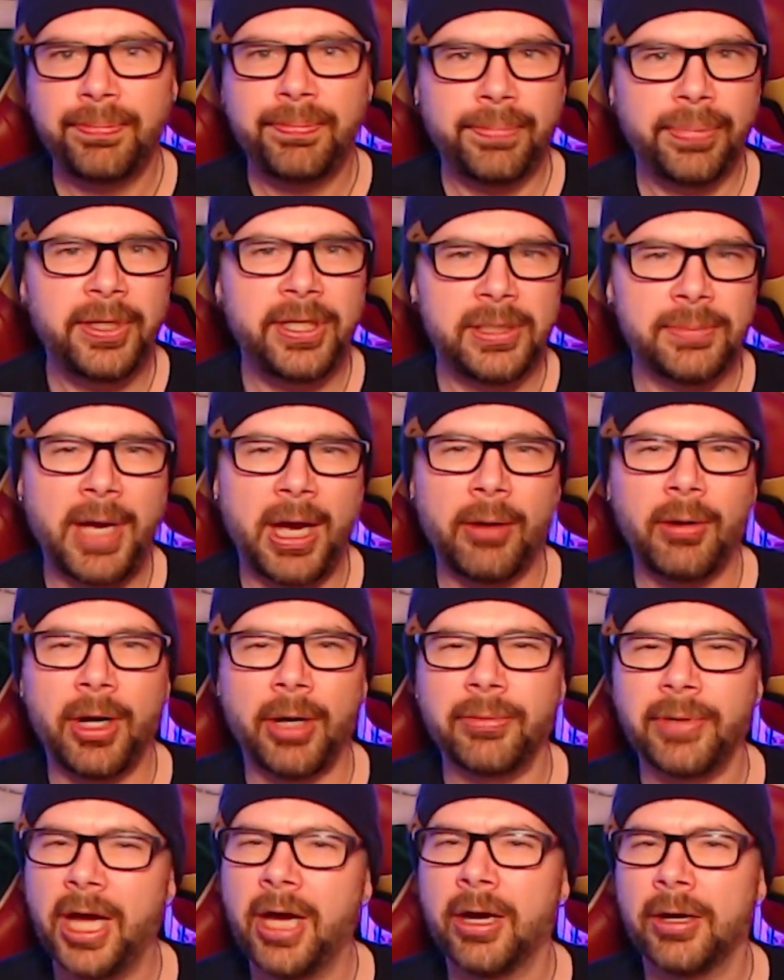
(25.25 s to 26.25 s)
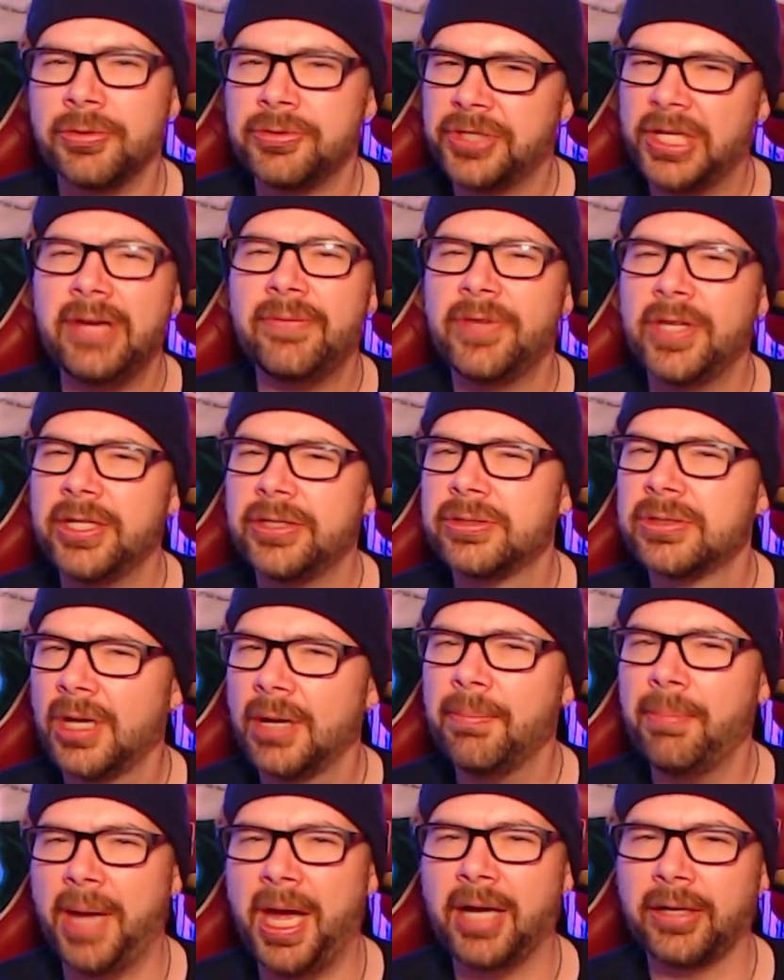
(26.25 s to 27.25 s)
please bow out now, save this,
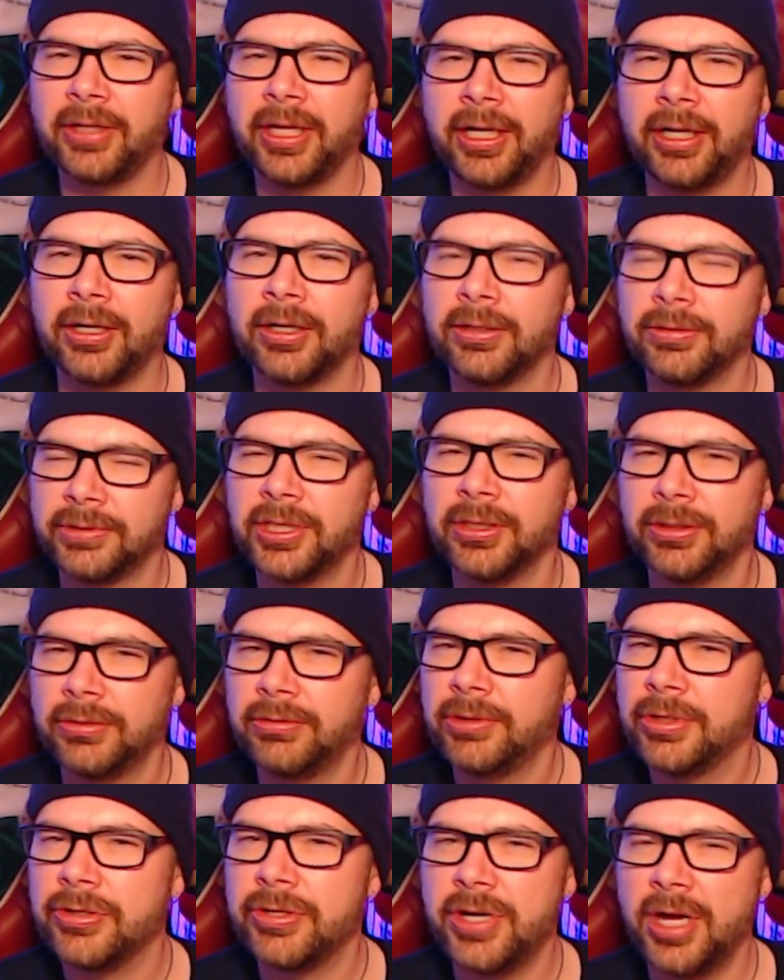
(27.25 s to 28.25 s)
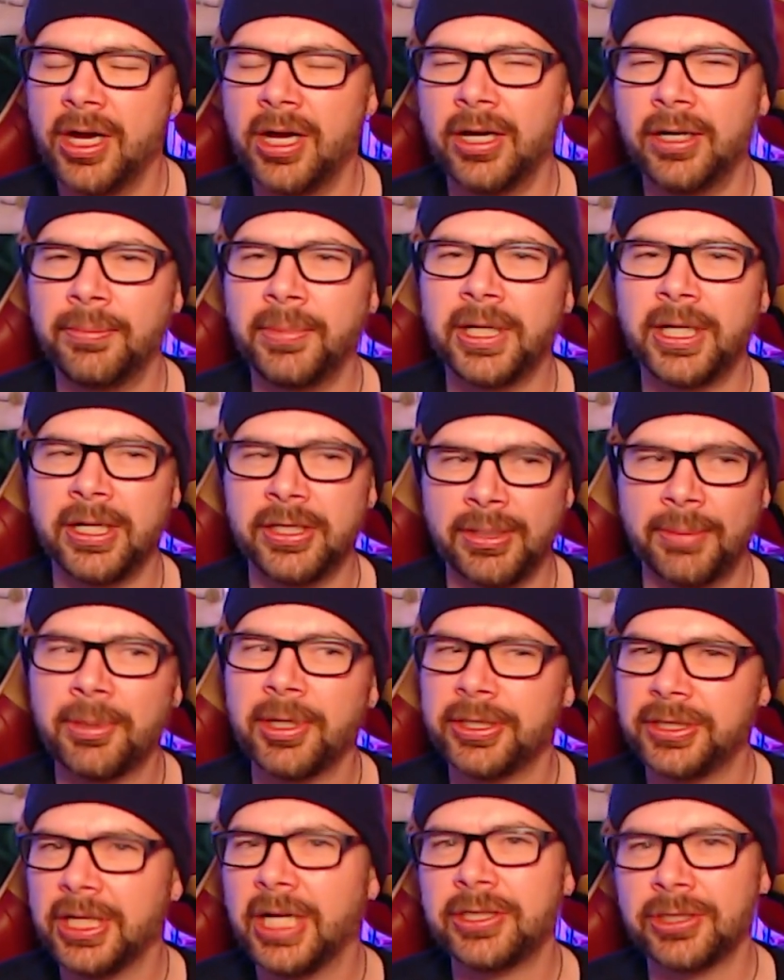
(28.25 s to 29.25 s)
come back later till you're done, because I'm going
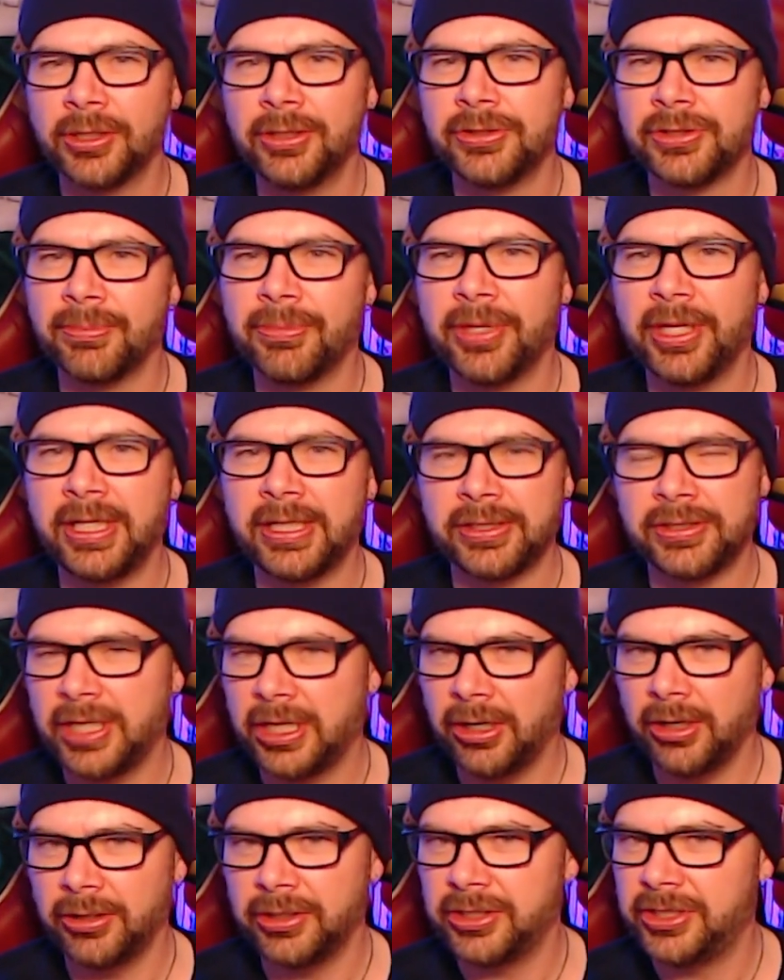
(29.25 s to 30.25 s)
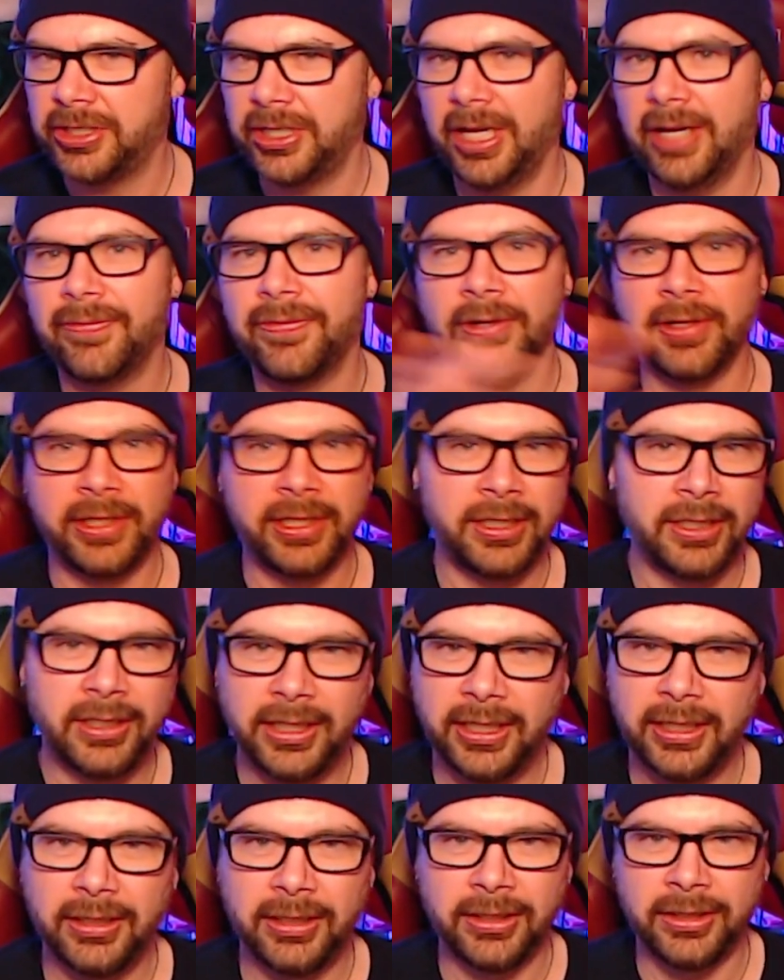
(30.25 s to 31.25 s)
to touch on some things that are definitely
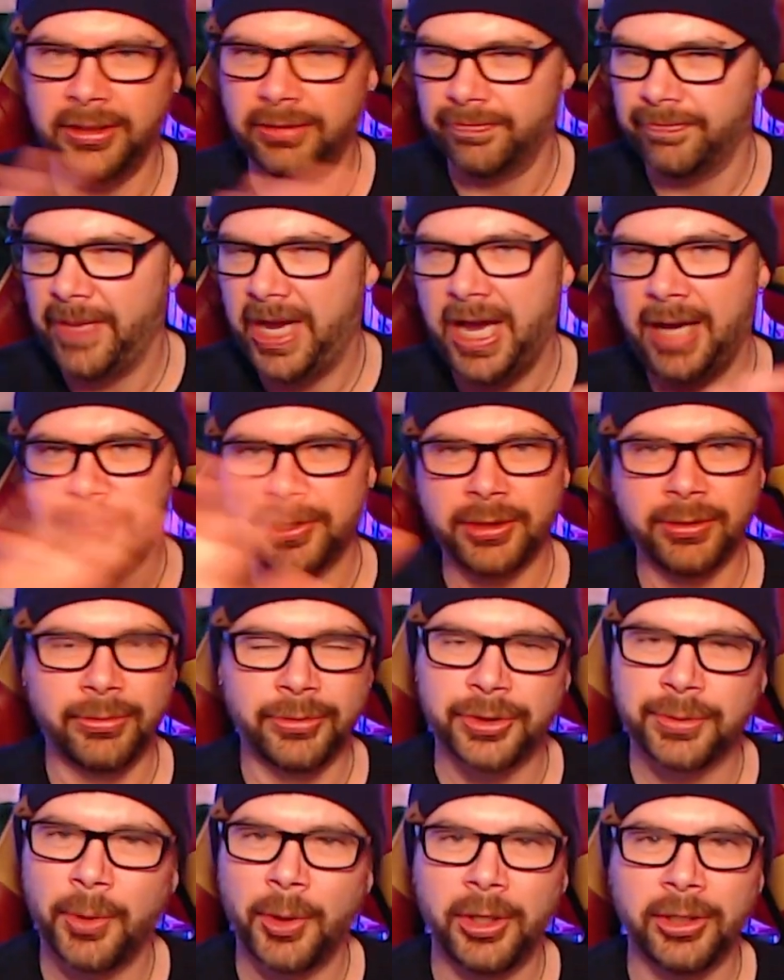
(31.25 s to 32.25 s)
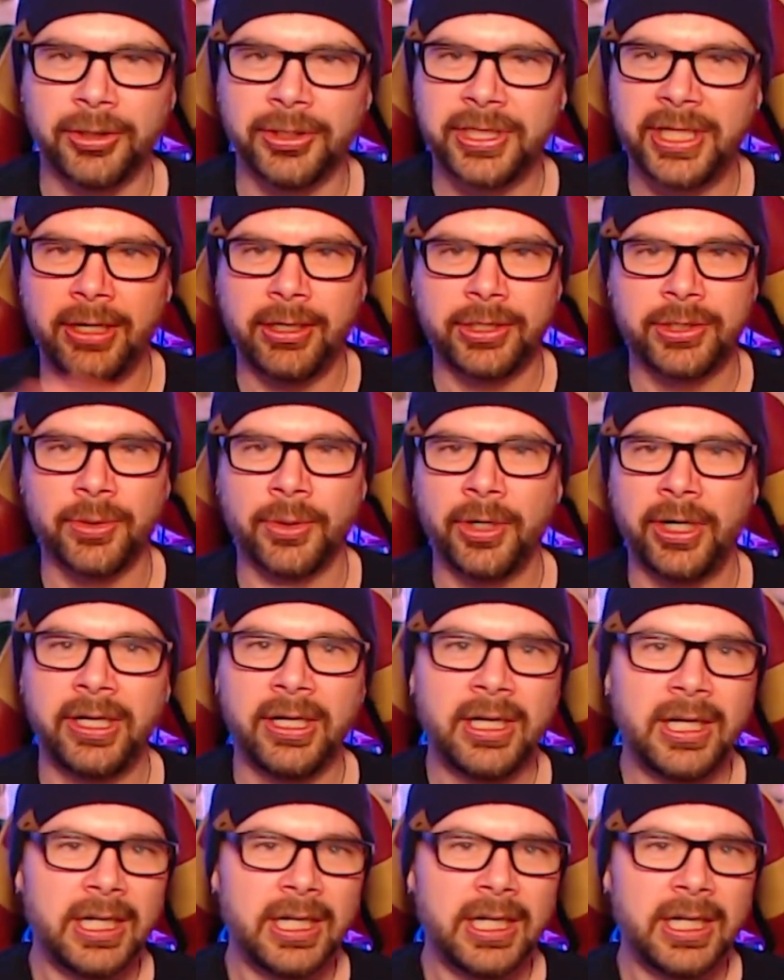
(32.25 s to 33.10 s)
in the absolute spoiler territory.